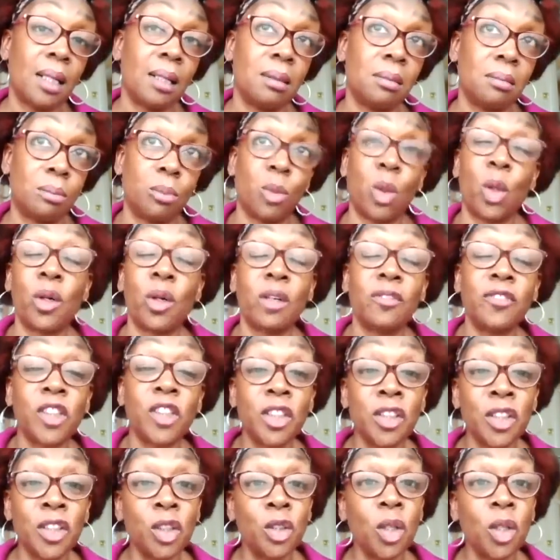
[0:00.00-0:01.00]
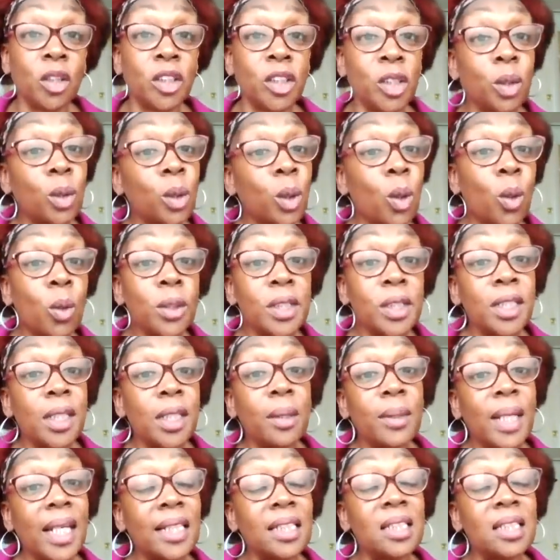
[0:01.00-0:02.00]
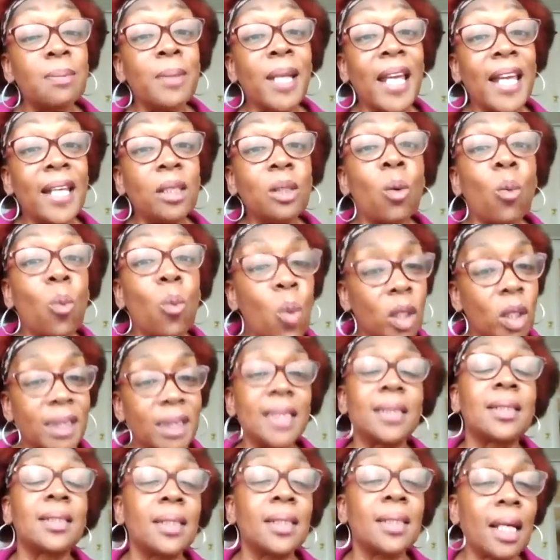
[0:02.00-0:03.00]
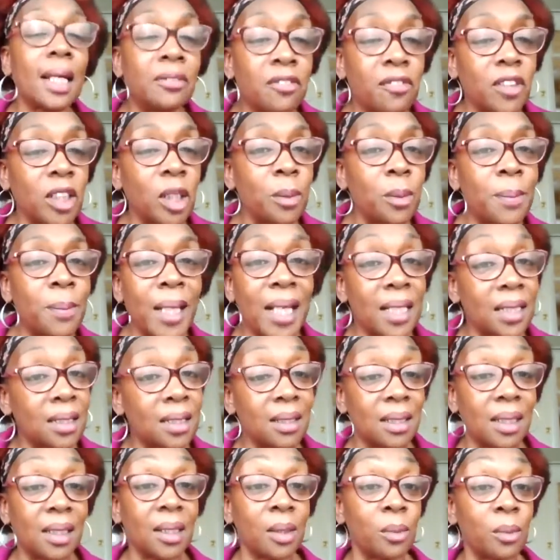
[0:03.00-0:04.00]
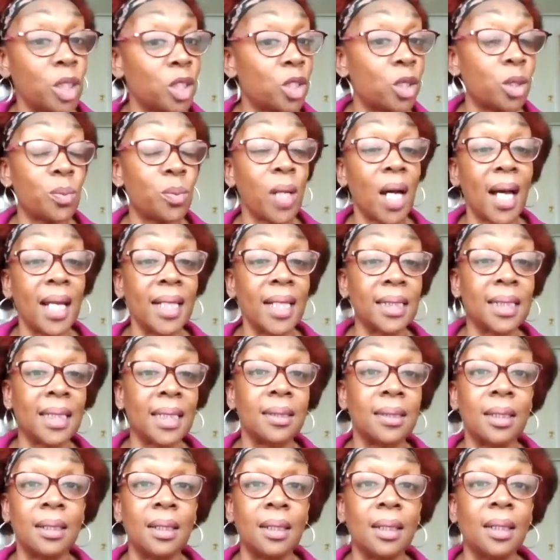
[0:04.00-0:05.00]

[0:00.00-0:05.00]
more often than not, you'll also explain what it's done for you personally, which is what I did.